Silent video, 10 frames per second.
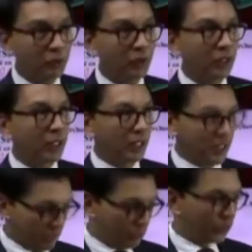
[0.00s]
because that
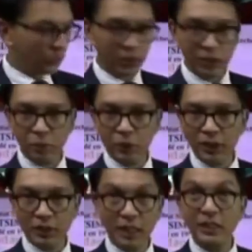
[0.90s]
is very key.
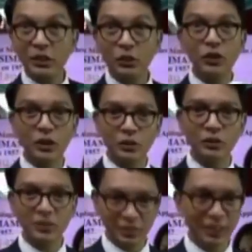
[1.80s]
I would also like
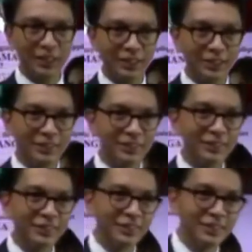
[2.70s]
to assume
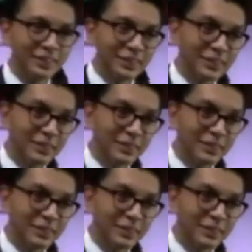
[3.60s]
that